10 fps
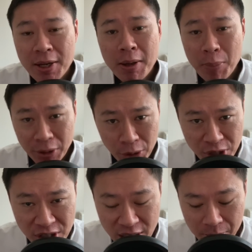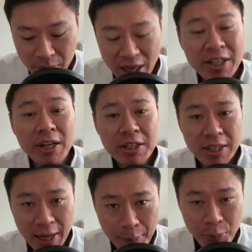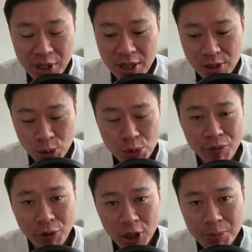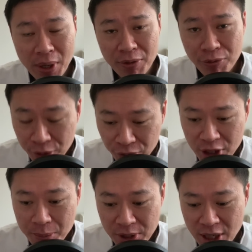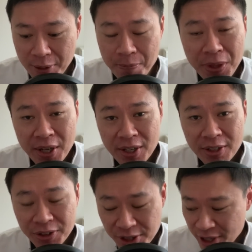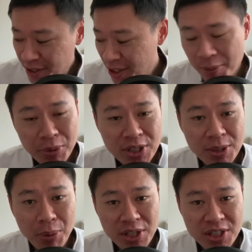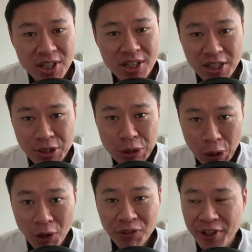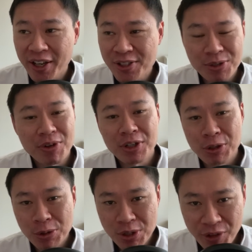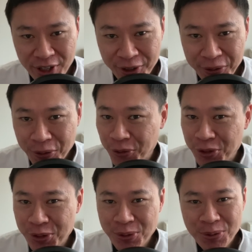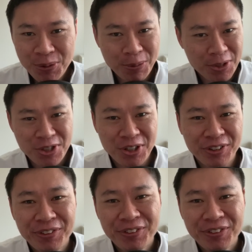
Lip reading: But not just them, another company has also fallen by 50%. This other company, surprisingly, is non-tech. So if you're curious to find out, continue watching on.